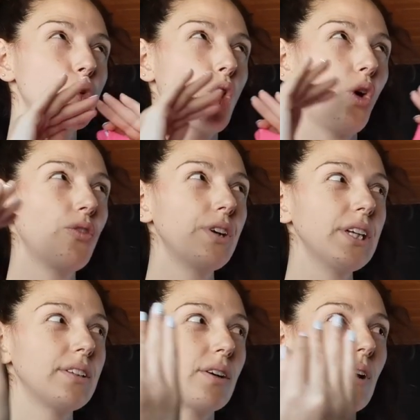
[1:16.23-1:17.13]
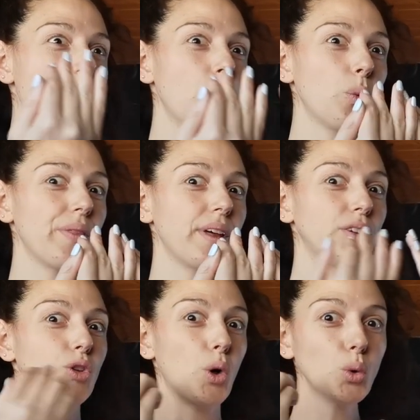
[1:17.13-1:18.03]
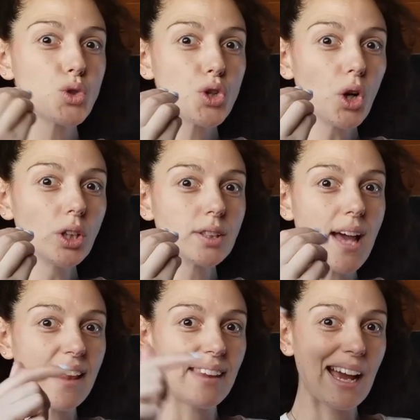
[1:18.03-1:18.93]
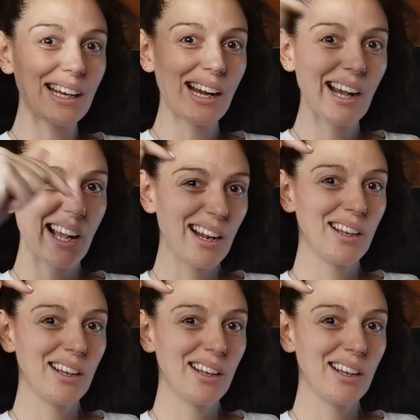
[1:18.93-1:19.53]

to cover it around with the dough salt and then